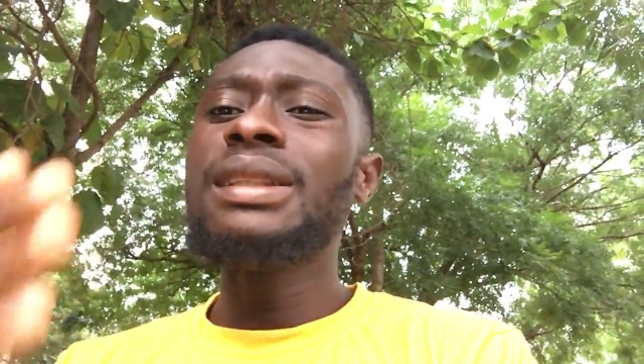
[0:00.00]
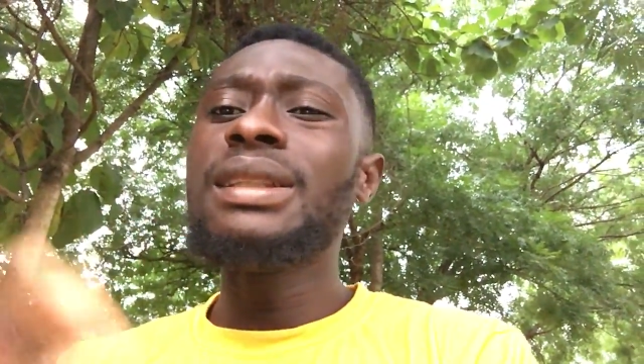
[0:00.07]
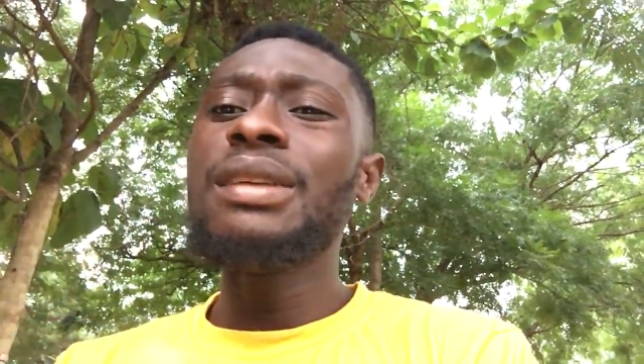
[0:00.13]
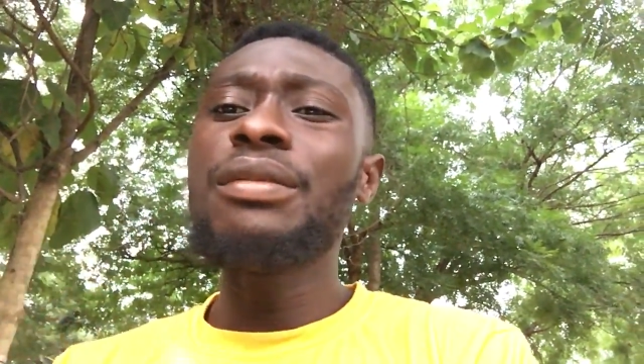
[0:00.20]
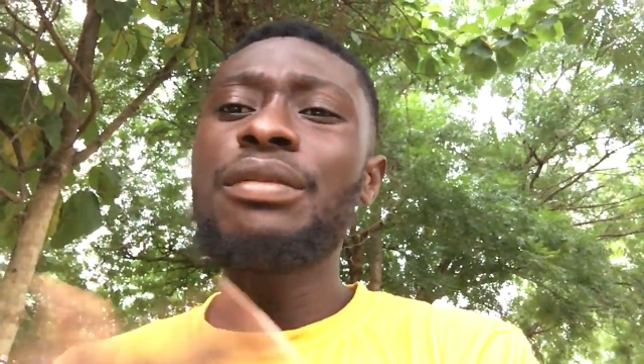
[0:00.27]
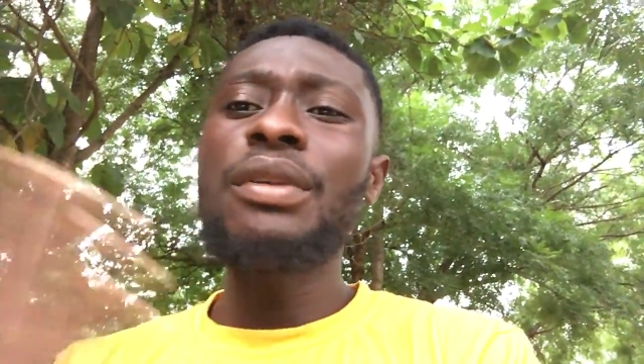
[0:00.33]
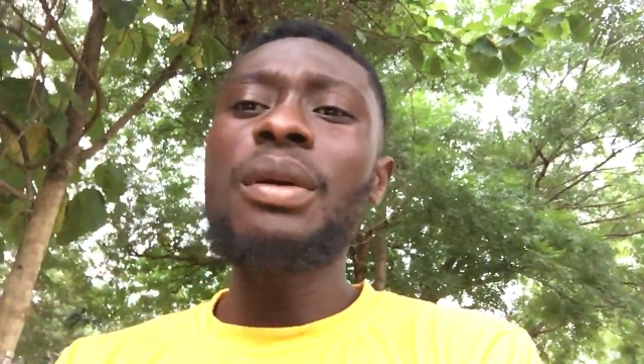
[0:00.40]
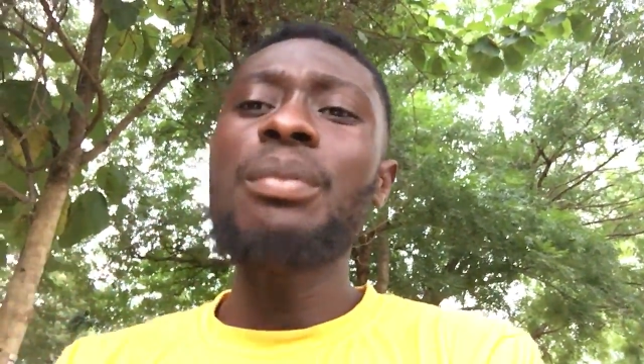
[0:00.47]

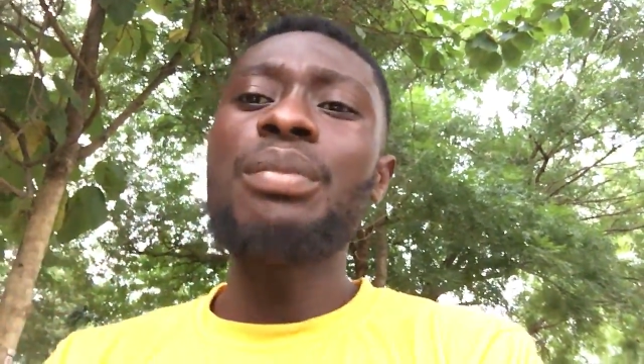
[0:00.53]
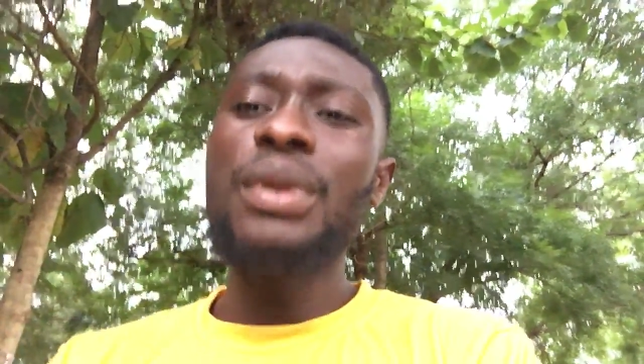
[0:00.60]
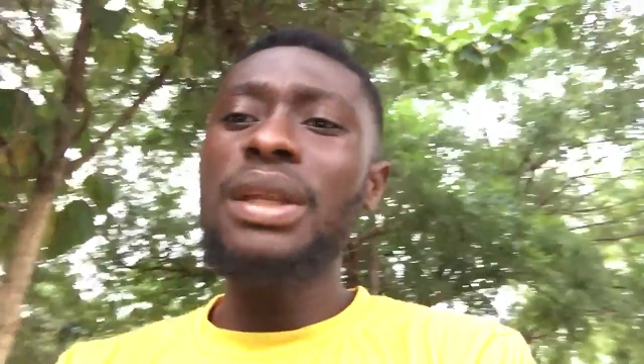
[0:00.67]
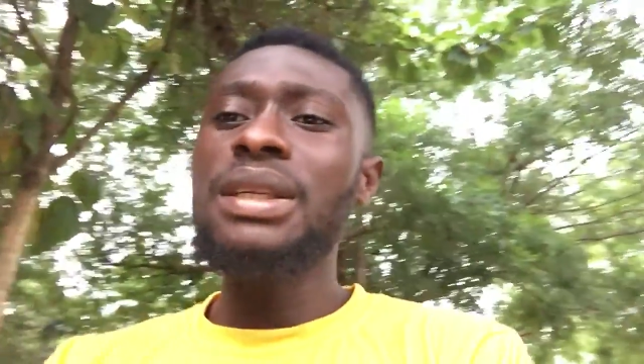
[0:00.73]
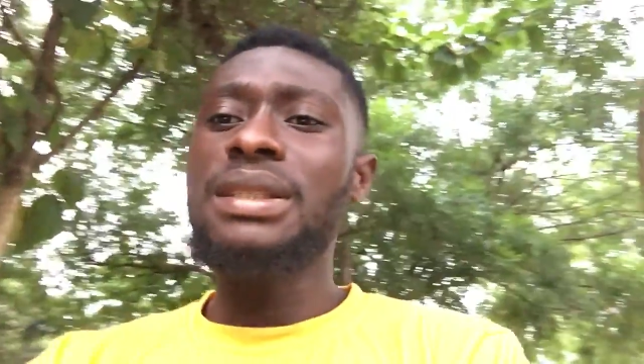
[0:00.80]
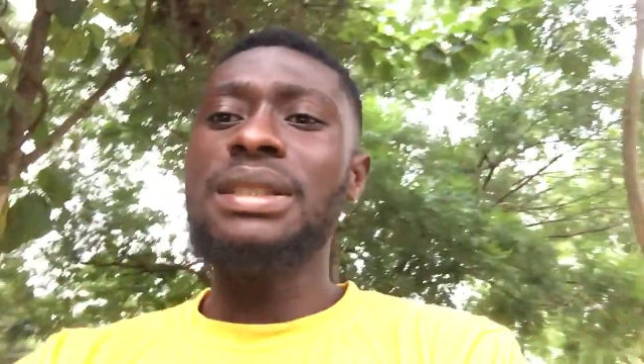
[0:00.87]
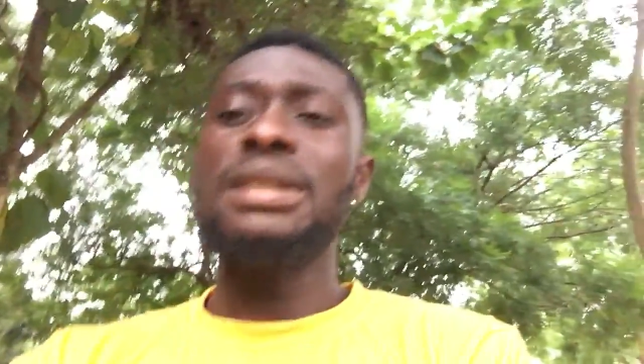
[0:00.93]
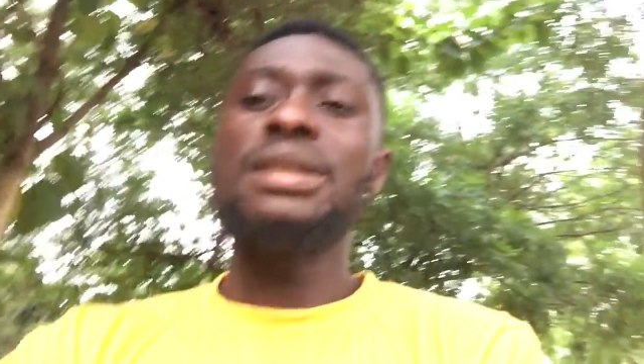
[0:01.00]
different
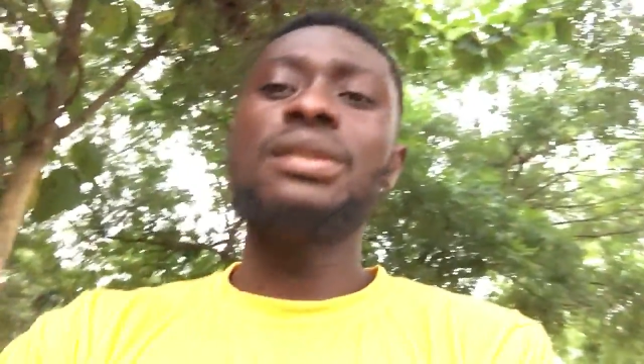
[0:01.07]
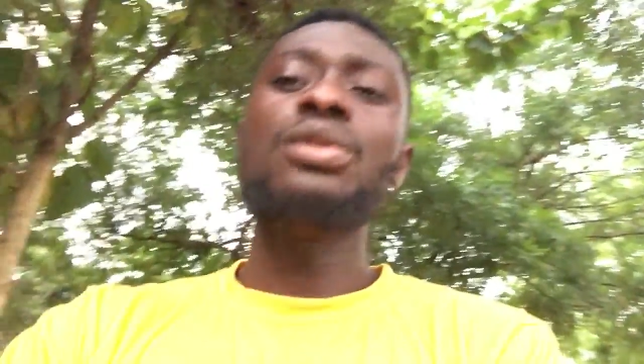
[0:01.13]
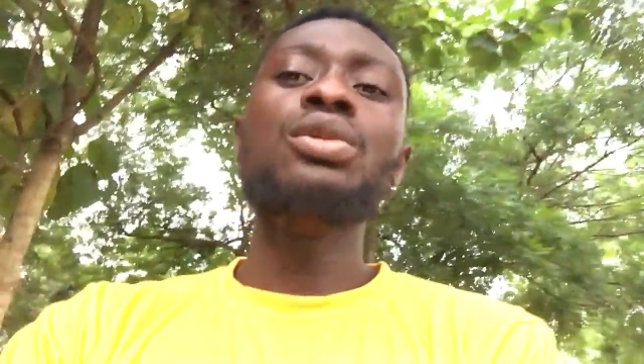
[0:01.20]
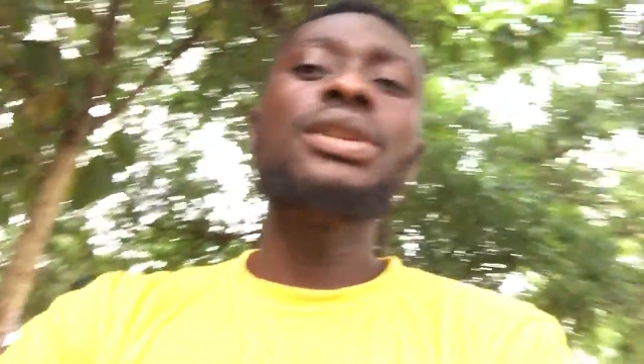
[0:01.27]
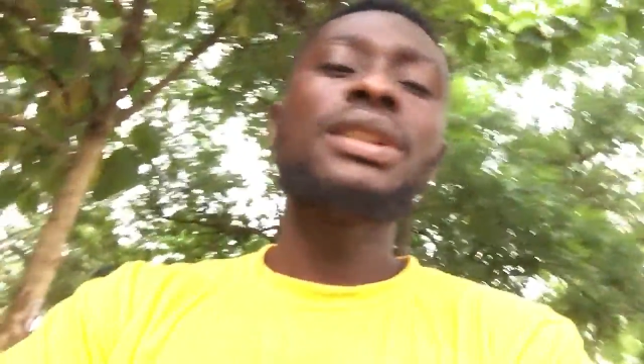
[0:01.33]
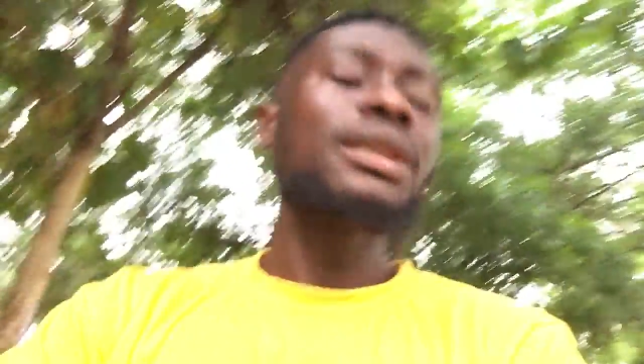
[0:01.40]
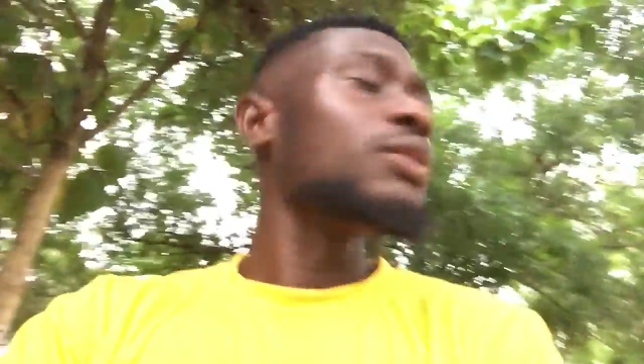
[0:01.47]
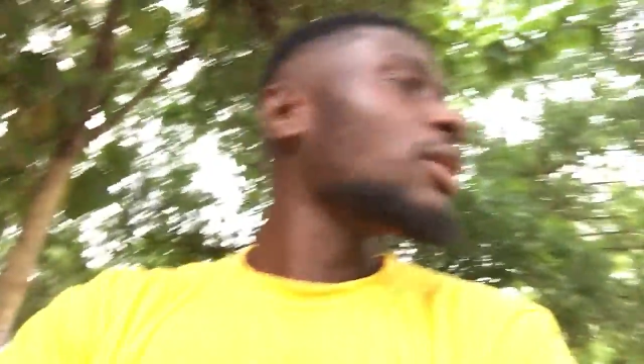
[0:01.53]
places. You,
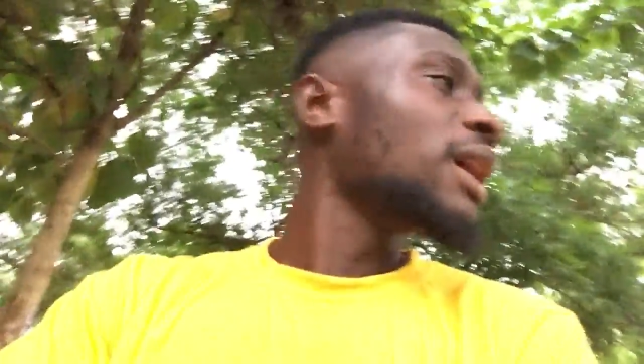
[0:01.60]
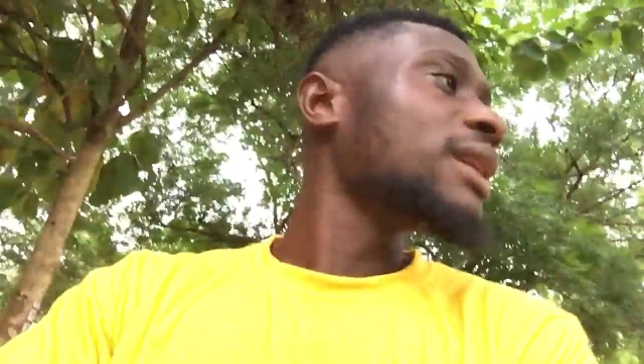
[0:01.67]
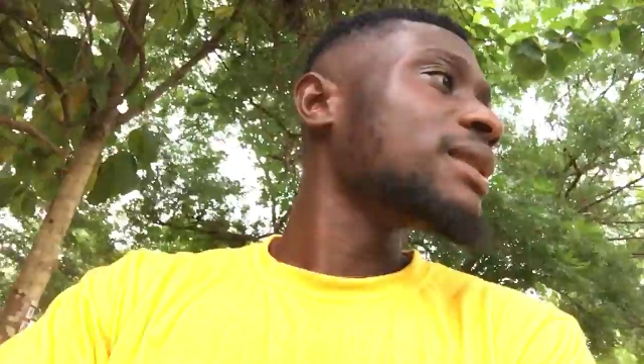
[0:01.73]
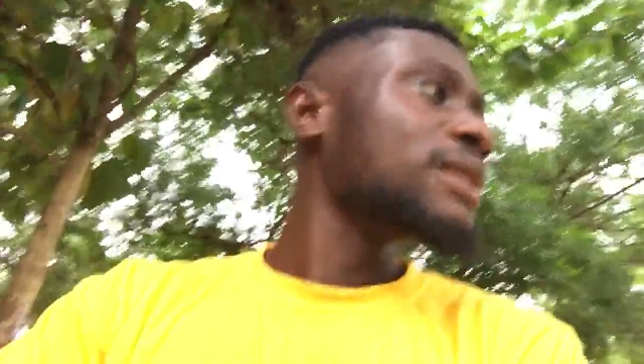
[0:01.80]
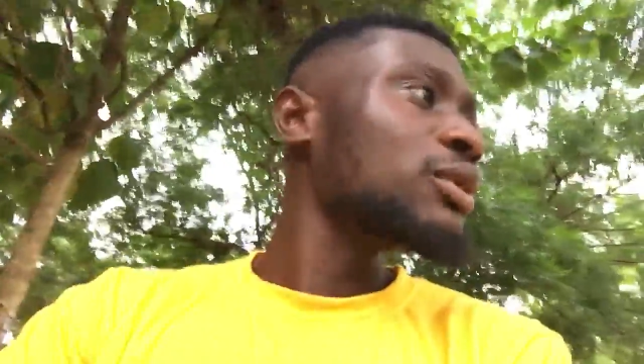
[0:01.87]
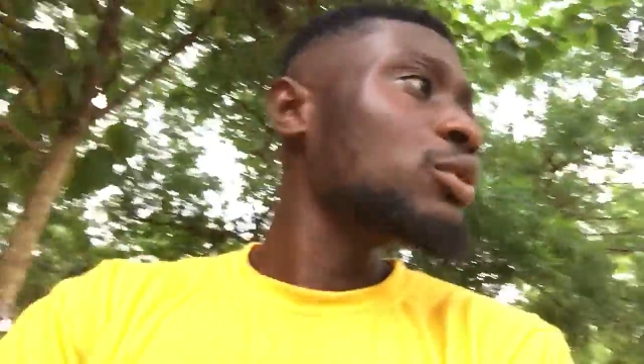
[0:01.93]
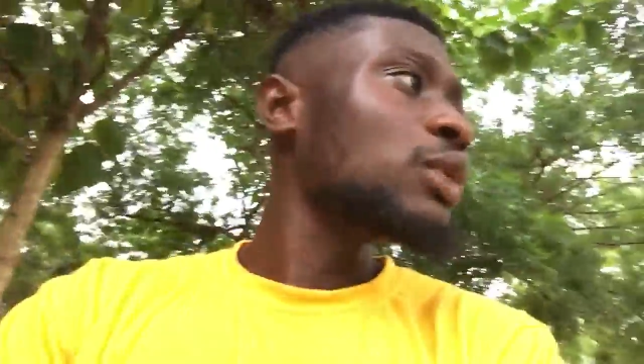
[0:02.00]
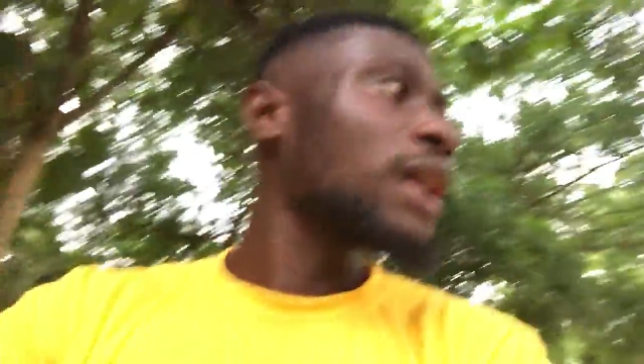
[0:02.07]
you can
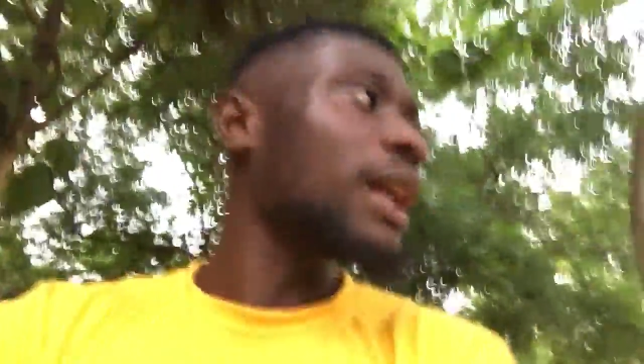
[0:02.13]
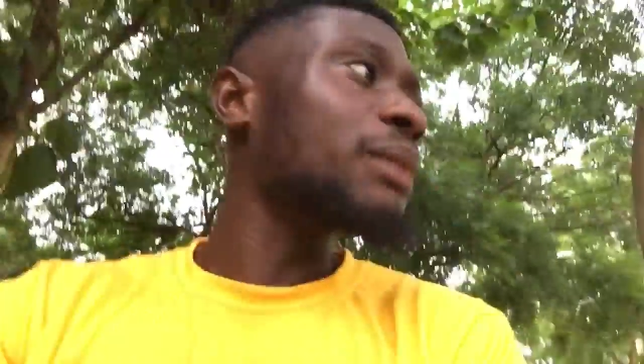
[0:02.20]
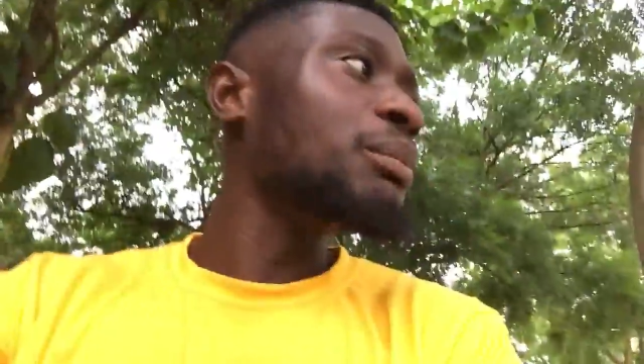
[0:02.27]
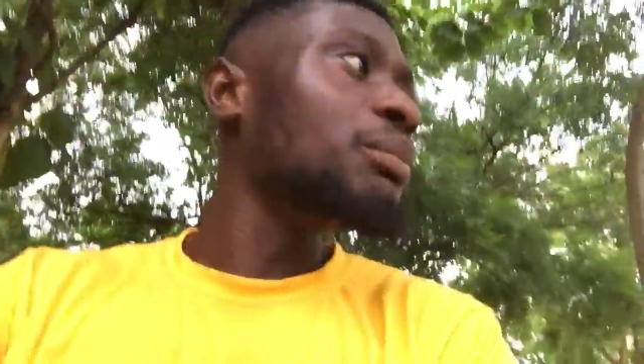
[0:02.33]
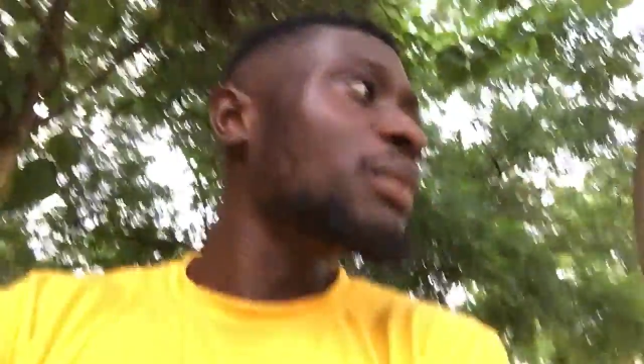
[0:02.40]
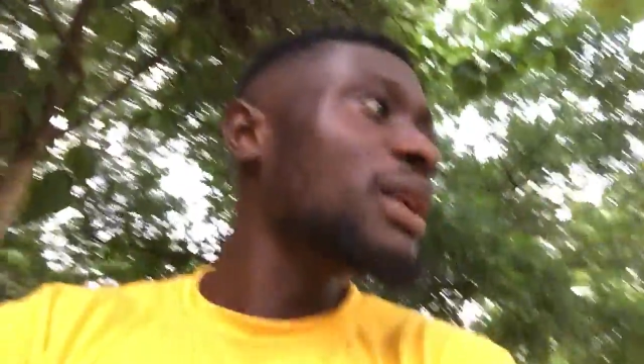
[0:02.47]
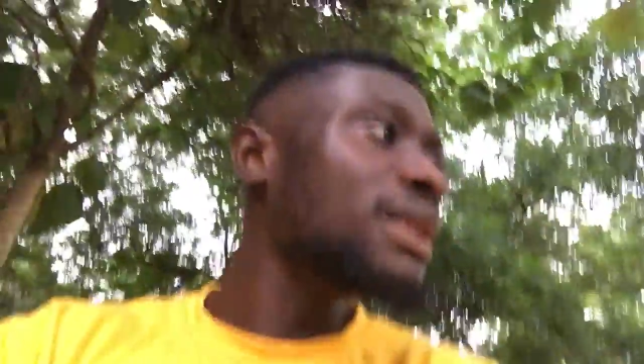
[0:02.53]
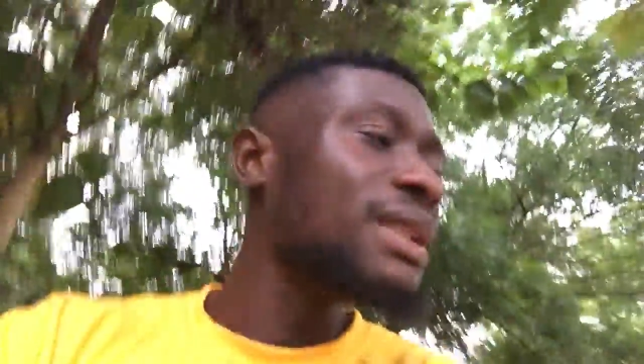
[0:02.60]
see you can
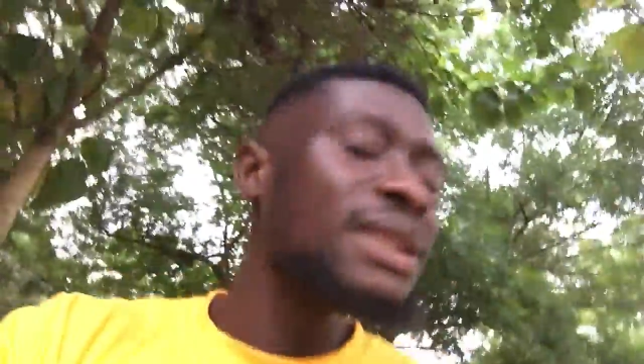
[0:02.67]
meet